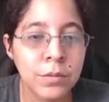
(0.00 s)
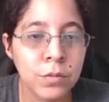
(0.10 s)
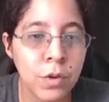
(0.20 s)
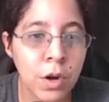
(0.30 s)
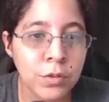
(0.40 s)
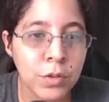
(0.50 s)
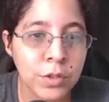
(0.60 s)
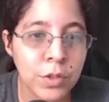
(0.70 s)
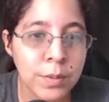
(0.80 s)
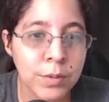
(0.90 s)
raw
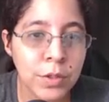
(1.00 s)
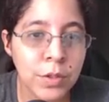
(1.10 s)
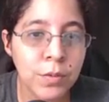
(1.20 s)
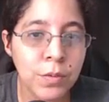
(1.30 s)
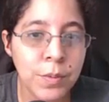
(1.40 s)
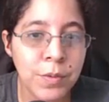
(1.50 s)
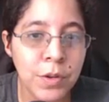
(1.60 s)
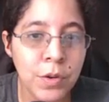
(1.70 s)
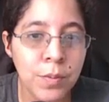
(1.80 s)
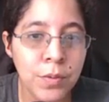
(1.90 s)
transcription,
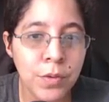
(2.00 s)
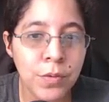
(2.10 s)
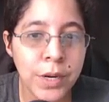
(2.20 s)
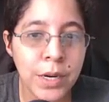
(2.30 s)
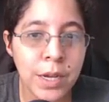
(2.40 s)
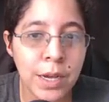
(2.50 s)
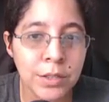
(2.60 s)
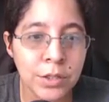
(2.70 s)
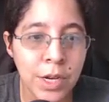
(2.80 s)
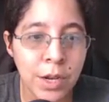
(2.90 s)
review, proofreading,
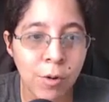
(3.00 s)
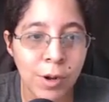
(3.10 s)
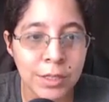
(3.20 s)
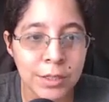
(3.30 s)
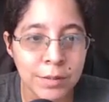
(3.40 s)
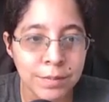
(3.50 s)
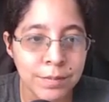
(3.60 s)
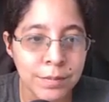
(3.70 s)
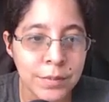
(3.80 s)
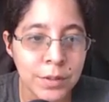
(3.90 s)
and check quality.
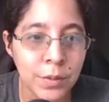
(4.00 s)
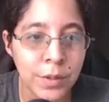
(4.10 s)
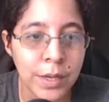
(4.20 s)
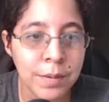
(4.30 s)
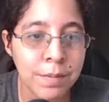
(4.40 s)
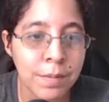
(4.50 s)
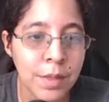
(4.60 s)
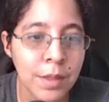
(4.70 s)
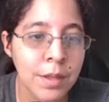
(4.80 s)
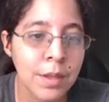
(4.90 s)
Okay?
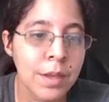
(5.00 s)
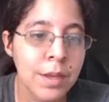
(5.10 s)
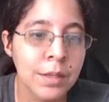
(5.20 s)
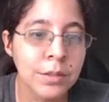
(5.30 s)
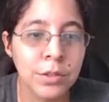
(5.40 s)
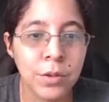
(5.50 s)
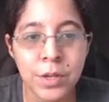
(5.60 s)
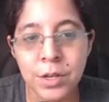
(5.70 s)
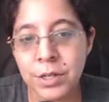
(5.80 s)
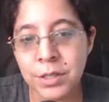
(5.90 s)
So
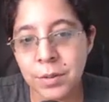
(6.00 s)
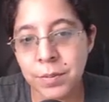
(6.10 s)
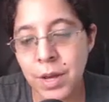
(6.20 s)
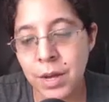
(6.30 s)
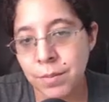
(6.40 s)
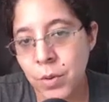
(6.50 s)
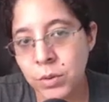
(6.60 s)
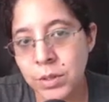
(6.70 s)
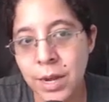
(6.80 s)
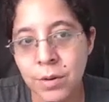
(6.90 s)
here is a
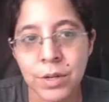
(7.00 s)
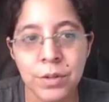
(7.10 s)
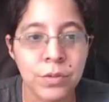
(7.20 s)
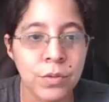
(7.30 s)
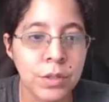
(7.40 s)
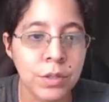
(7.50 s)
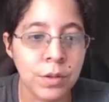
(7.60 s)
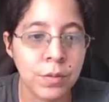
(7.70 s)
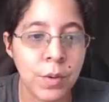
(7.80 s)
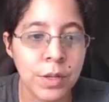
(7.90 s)
most accurate description
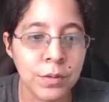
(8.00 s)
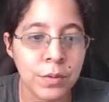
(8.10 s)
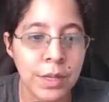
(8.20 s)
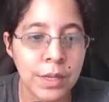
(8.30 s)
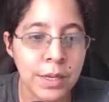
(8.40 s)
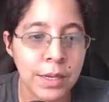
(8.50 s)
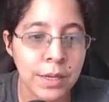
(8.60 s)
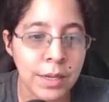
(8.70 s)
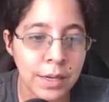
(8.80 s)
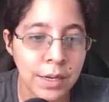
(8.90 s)
of what really
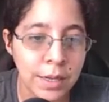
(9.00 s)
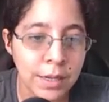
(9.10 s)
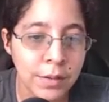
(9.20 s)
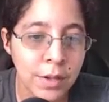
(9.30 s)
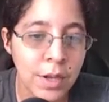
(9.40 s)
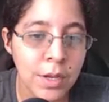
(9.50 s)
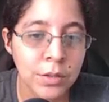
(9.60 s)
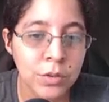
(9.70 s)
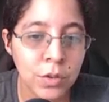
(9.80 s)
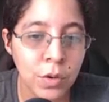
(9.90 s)
it is.
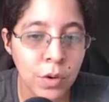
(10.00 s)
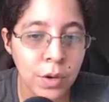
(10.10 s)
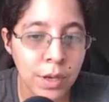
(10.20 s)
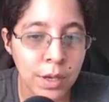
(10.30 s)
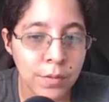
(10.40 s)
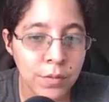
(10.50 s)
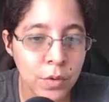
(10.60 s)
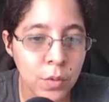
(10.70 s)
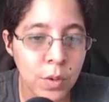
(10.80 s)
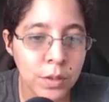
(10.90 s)
So if
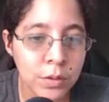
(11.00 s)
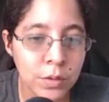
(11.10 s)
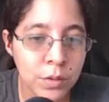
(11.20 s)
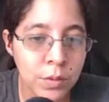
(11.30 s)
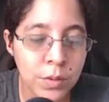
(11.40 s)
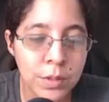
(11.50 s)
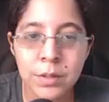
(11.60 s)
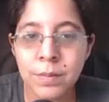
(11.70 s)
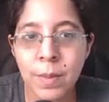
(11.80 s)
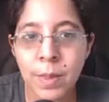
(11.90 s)
you want to do
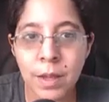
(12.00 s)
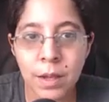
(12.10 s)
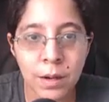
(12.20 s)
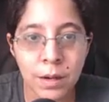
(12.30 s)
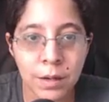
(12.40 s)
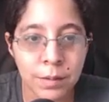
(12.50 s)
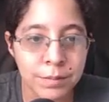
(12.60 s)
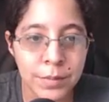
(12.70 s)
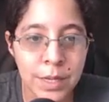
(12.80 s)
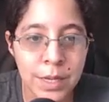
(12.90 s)
to